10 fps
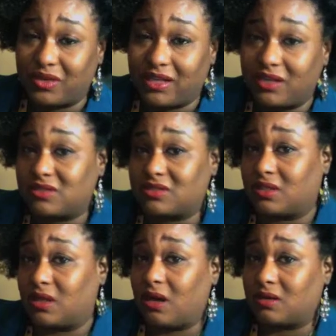years is a
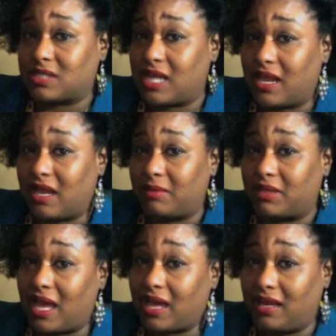long time. A
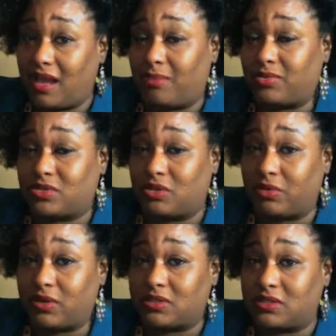lot can happen to a
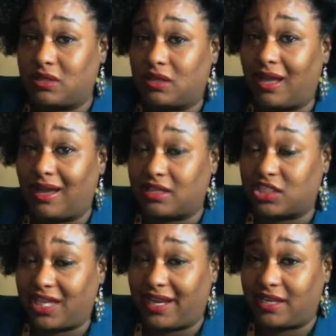person and a lot could
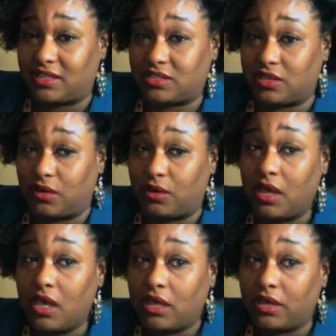change. So
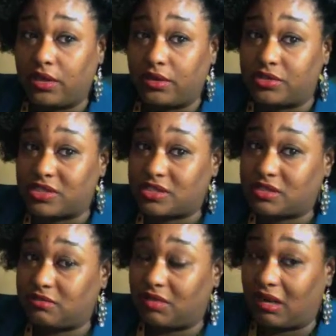you
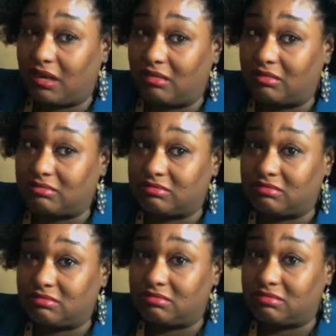just, you know,
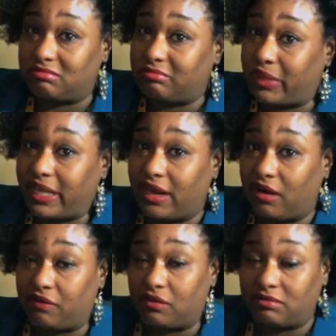be
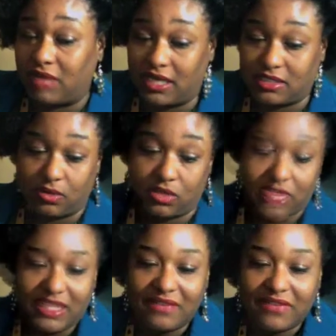careful. I just want
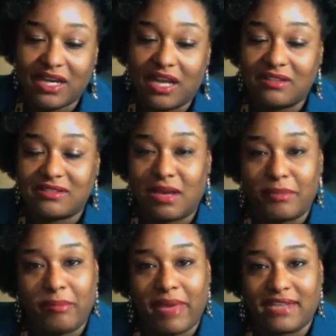you to know. Living Color is
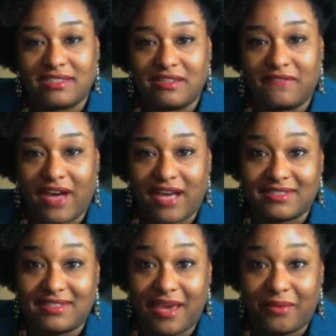coming back to the
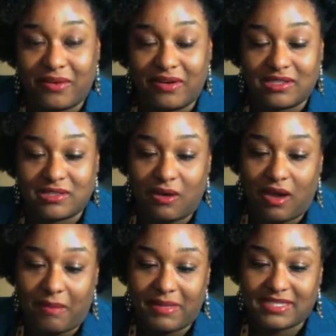Fox network, so
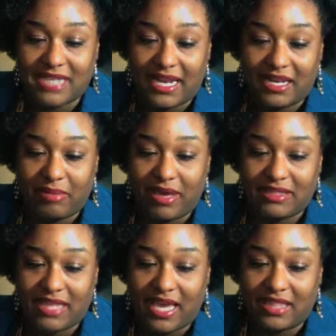I'm excited
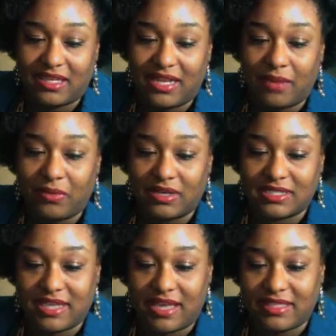about that. The
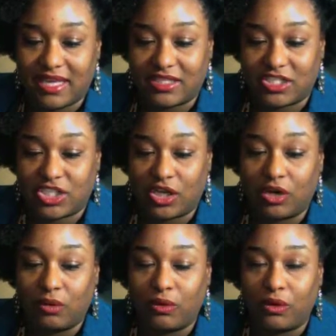network said that the
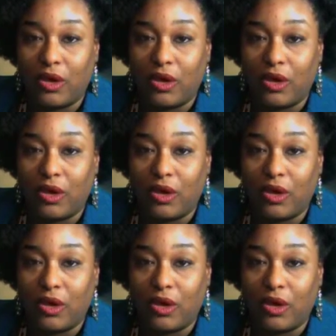show will